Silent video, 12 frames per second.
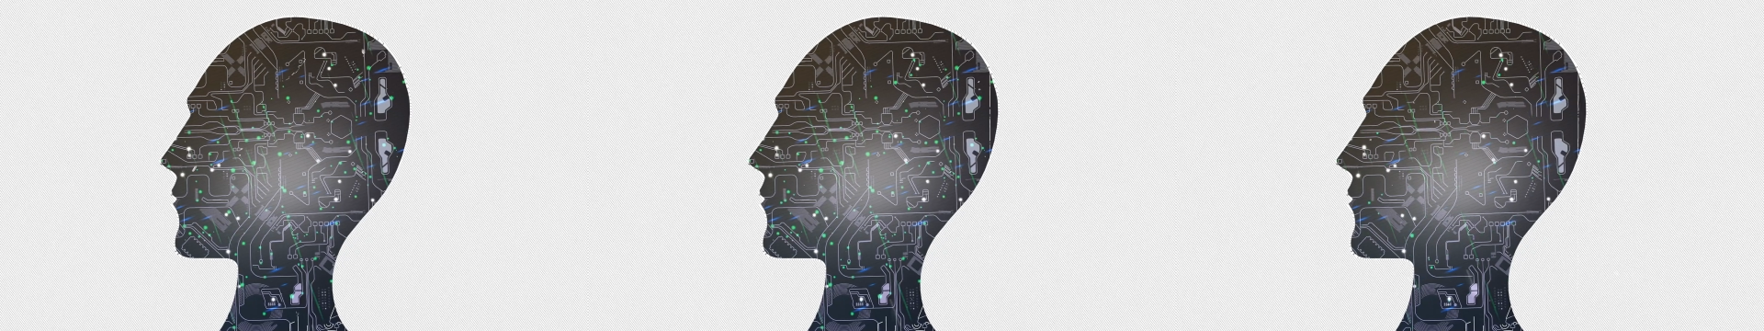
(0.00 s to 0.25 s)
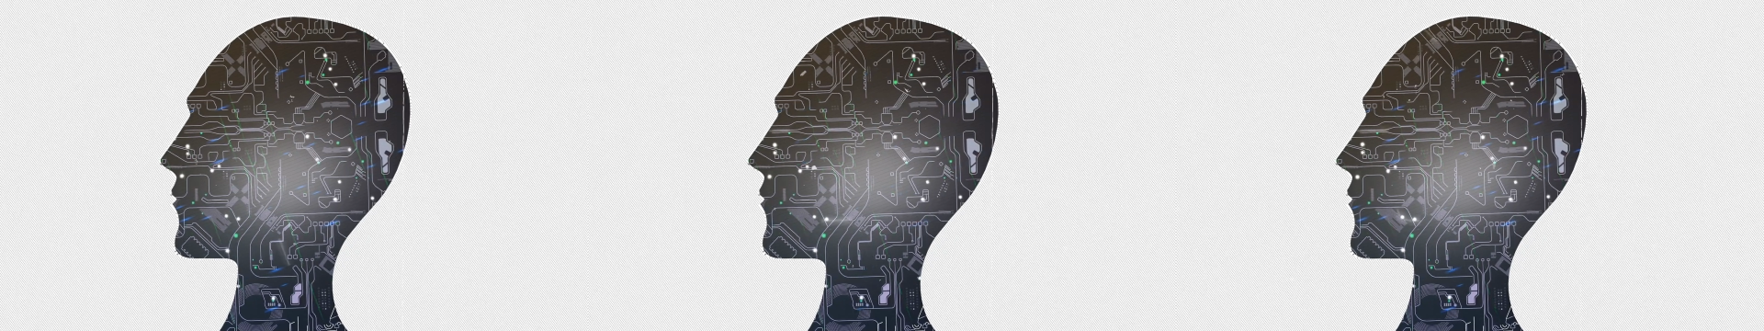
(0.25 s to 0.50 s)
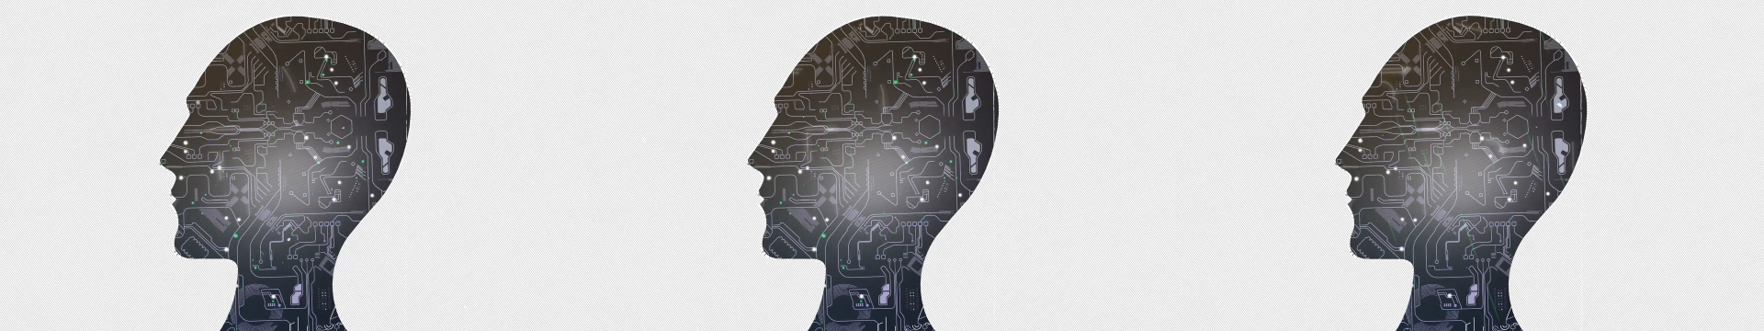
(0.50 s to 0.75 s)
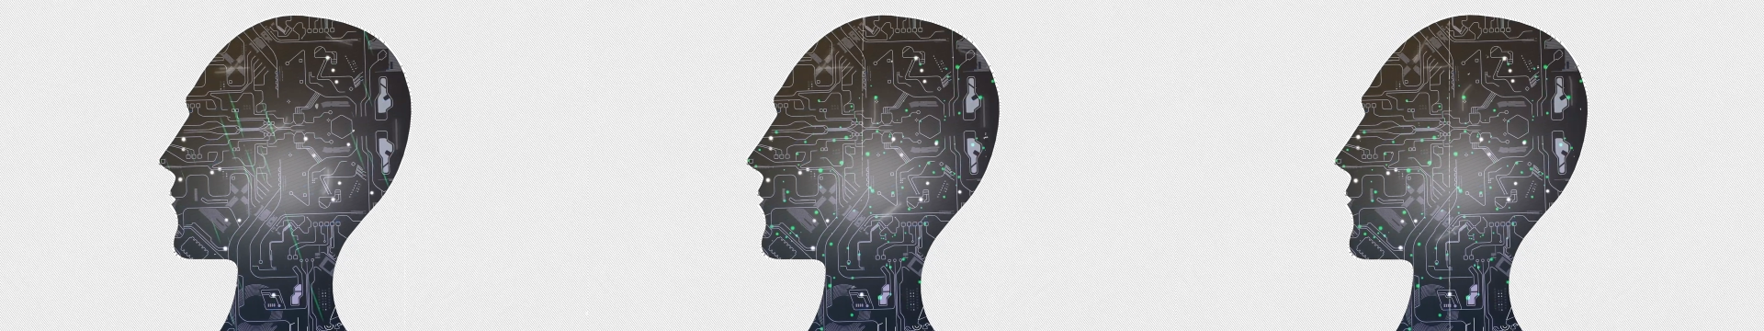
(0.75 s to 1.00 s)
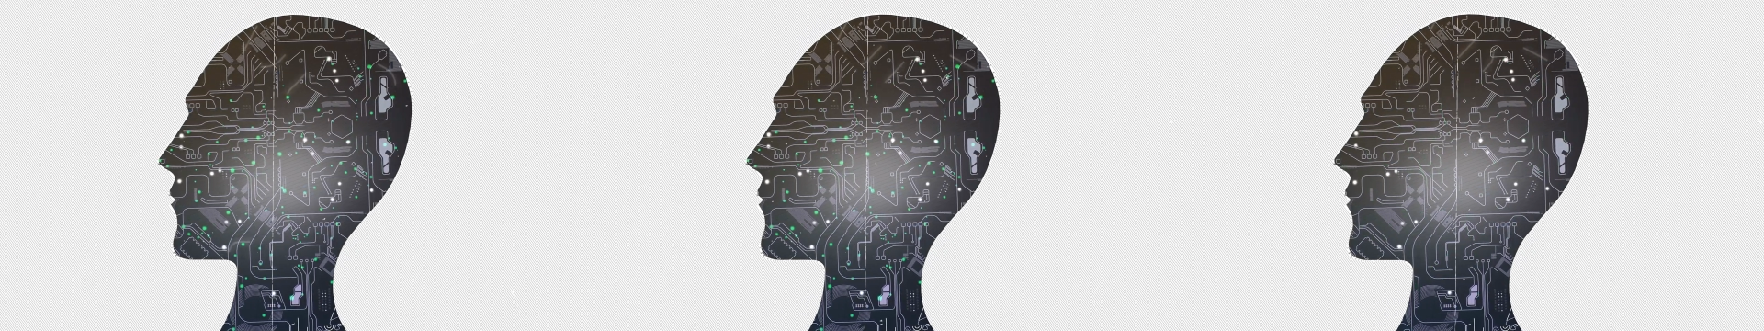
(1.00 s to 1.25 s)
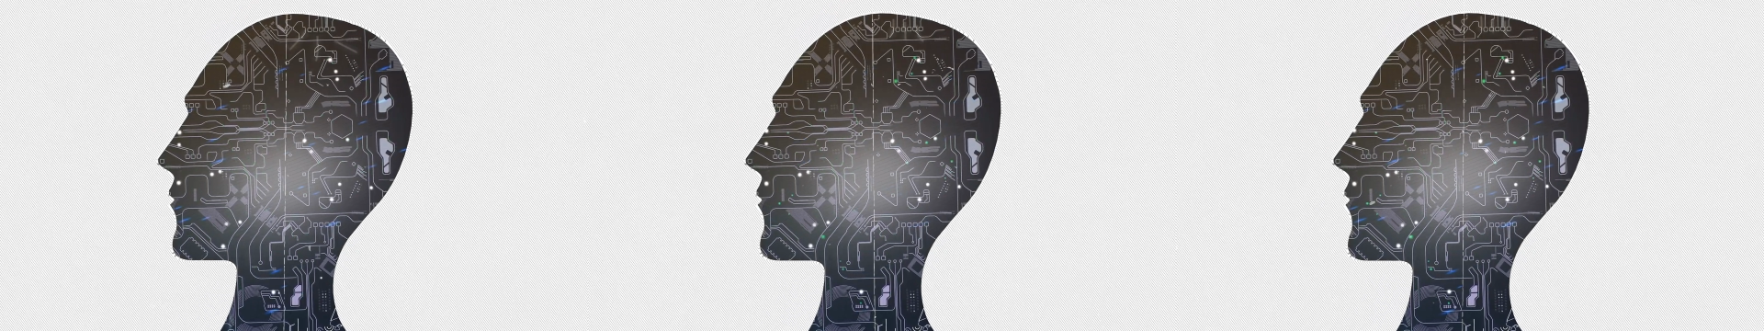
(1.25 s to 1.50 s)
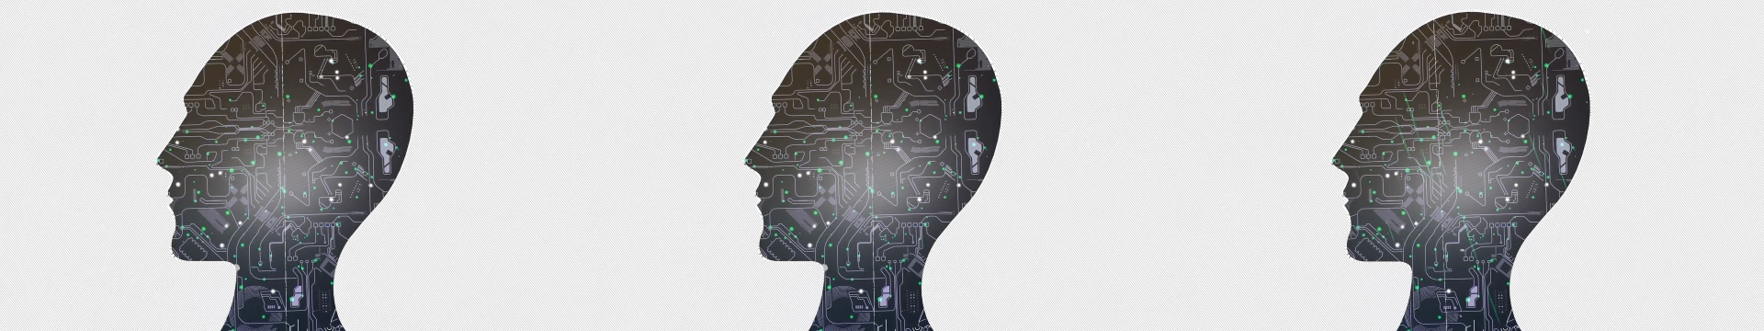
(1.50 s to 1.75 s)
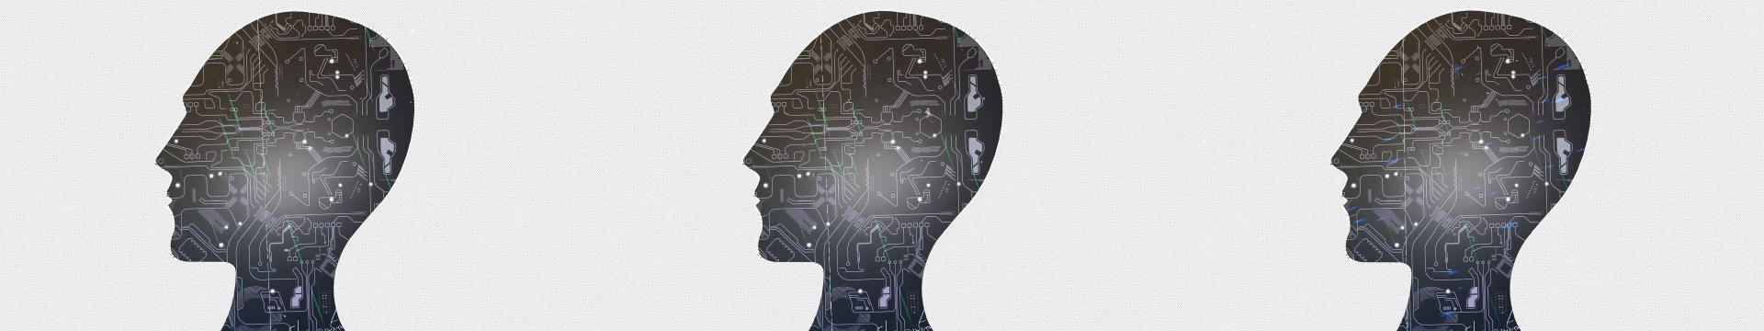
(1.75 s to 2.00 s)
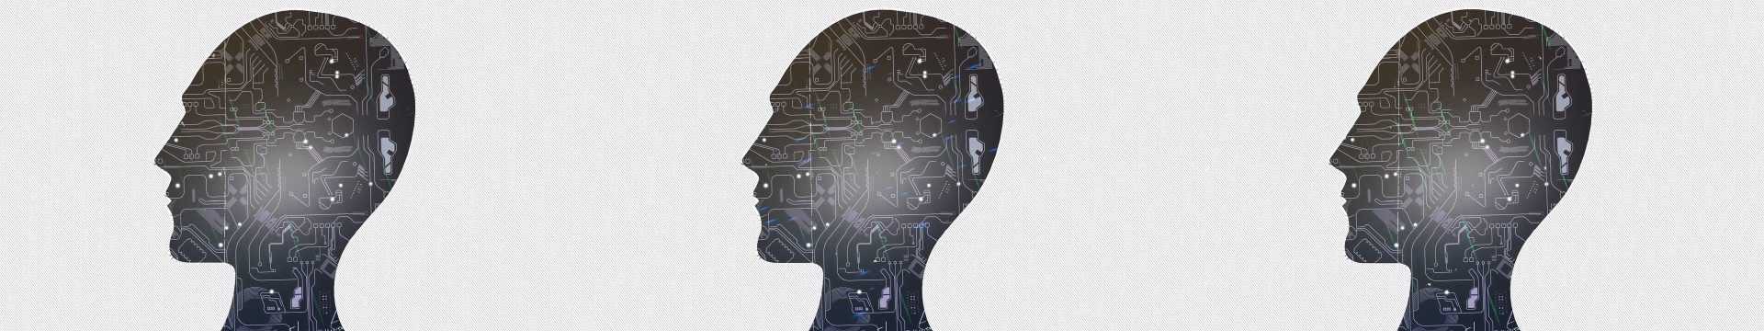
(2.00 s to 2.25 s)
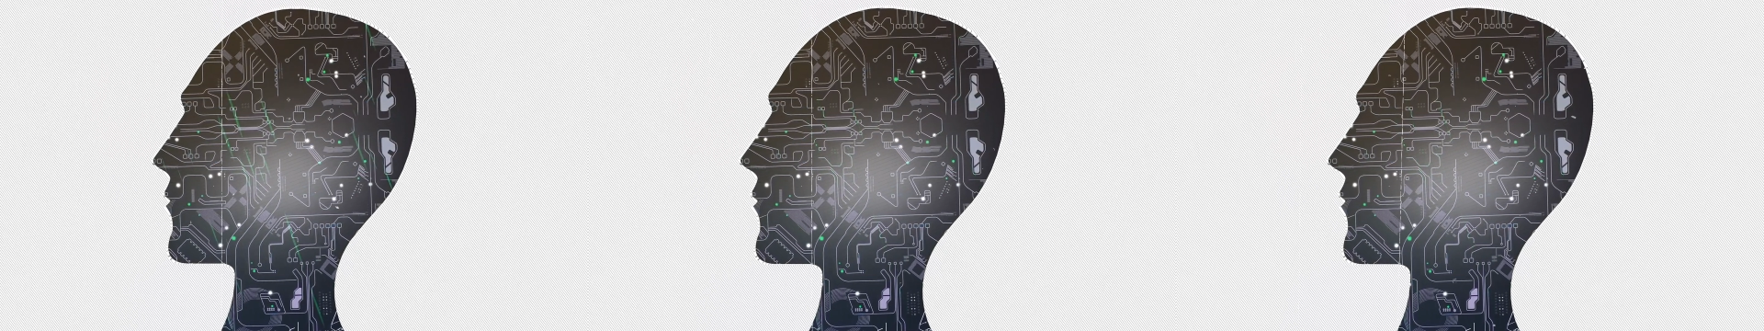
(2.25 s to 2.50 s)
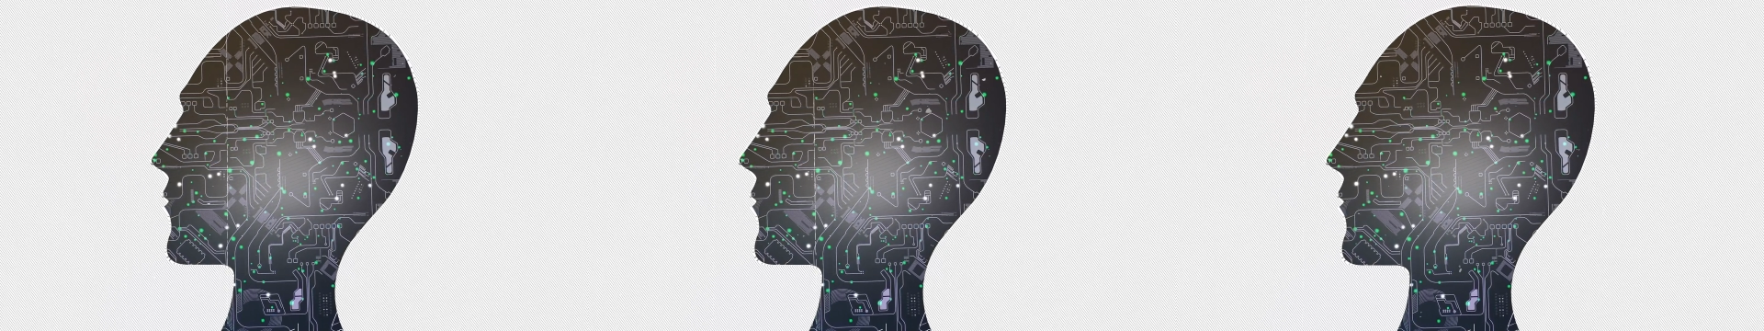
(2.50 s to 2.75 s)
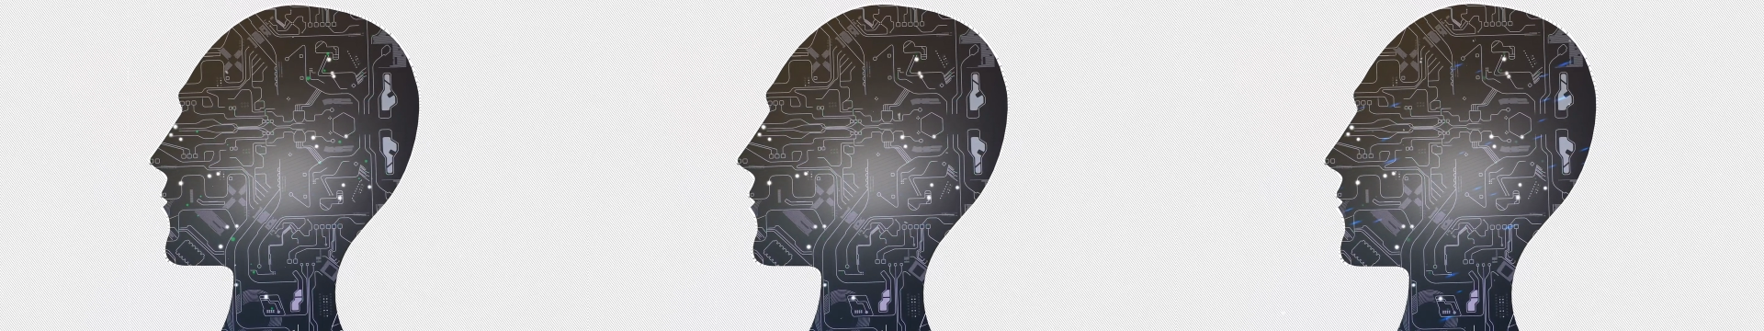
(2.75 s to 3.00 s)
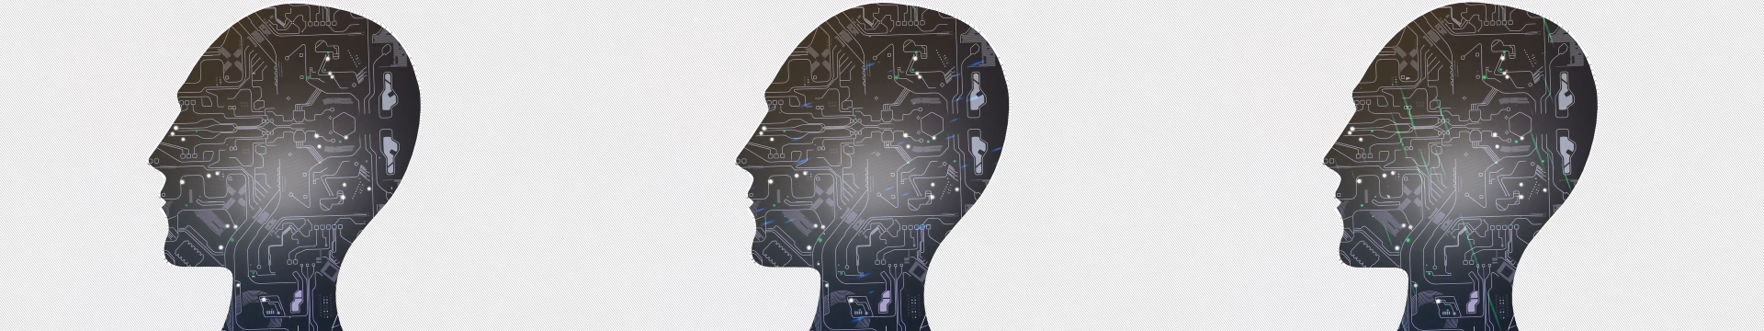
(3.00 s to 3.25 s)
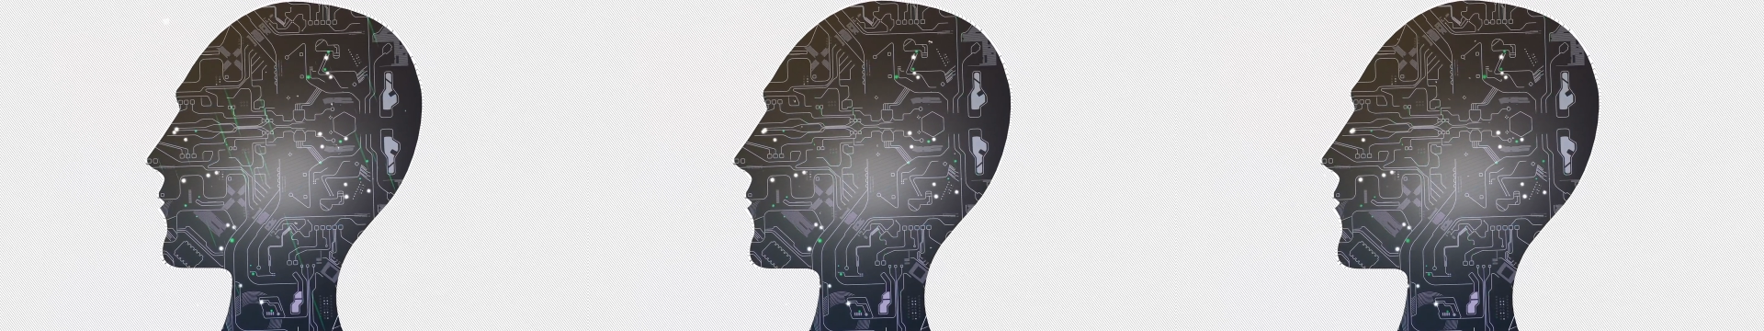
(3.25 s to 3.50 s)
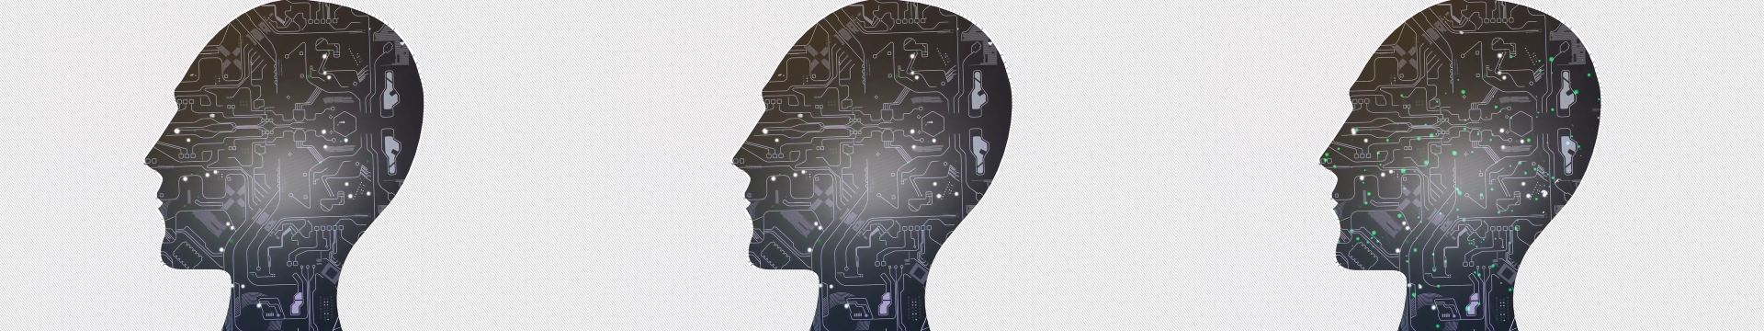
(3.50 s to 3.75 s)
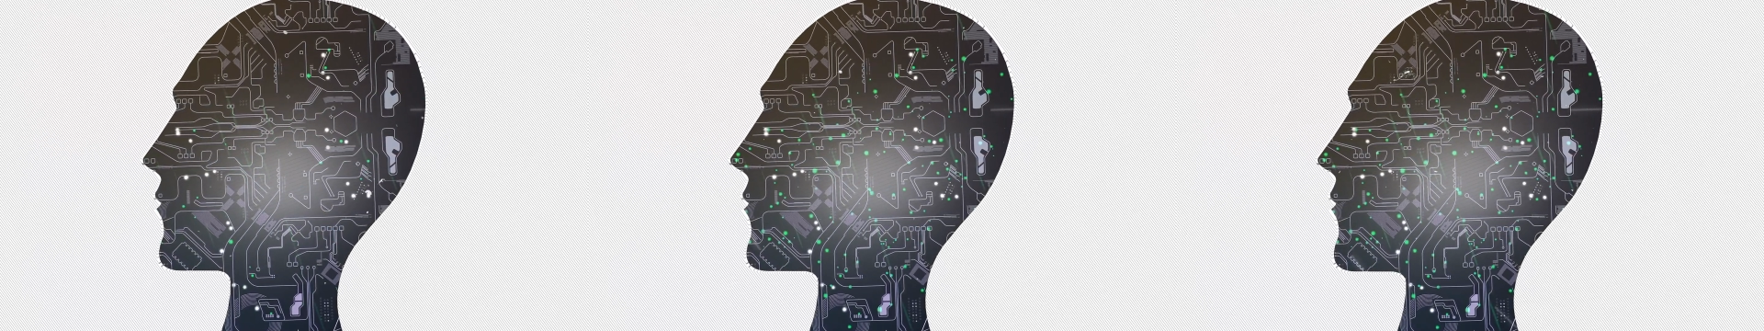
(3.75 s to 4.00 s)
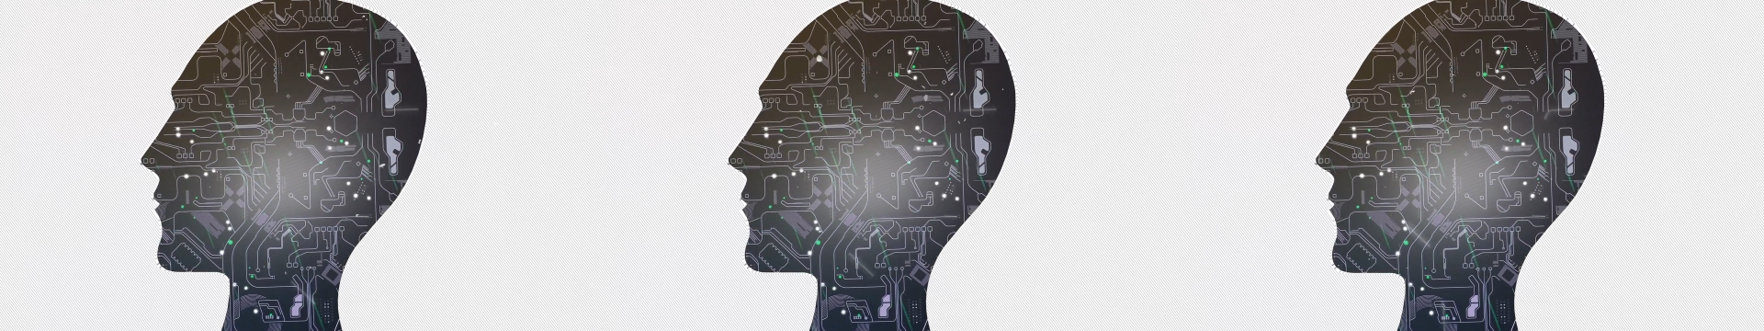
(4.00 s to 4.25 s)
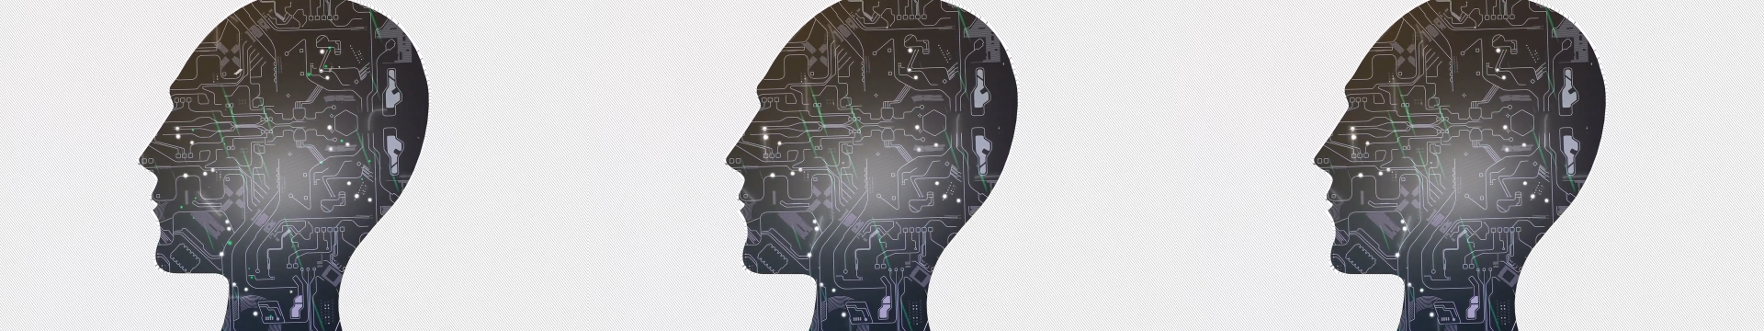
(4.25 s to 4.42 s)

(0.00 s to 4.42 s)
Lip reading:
Nobody's mouth can be seen.